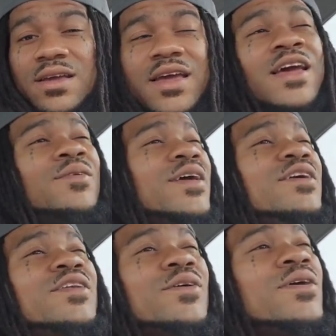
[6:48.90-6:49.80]
He ain't gonna give
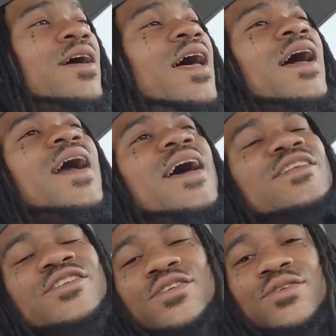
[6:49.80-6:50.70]
you no, I
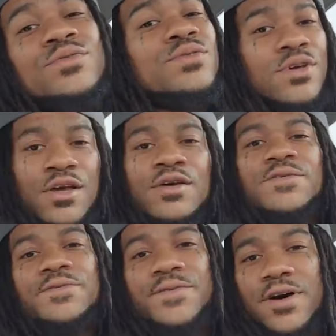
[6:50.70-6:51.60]
got two
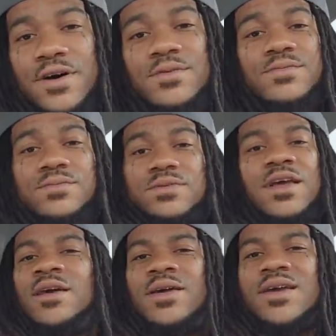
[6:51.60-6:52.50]
phones. He
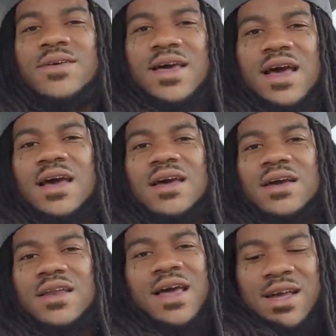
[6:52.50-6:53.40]
ain't gonna give you that.
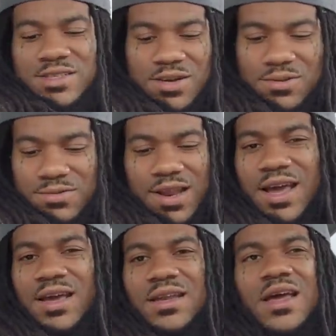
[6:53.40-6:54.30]
It ain't your
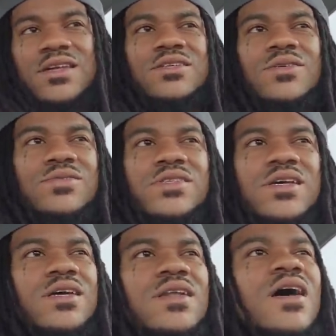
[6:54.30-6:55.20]
lane, it ain't your
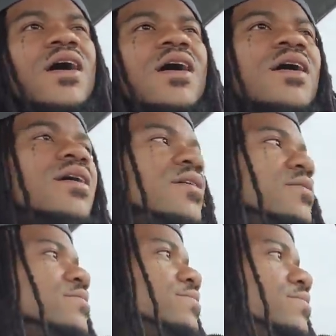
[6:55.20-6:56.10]
shit. Nah.
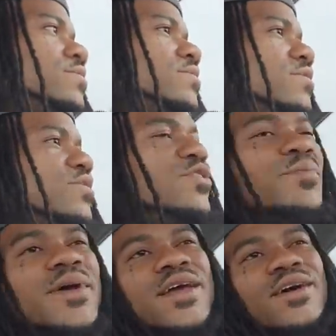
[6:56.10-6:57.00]
So you
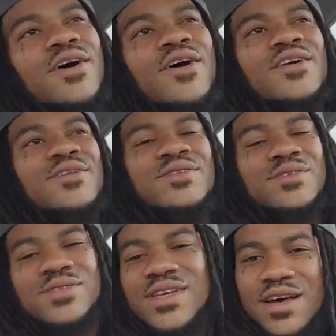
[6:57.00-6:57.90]
gonna make it harder on
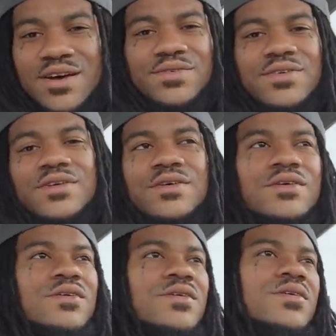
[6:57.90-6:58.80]
yourself.
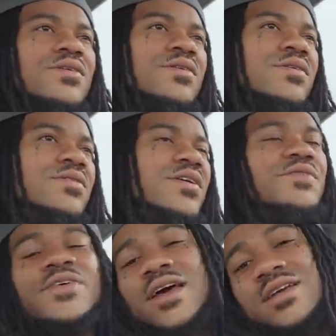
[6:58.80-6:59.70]

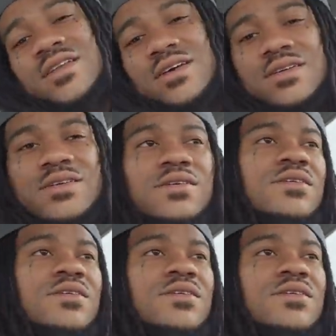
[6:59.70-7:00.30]
Tough ass nigga.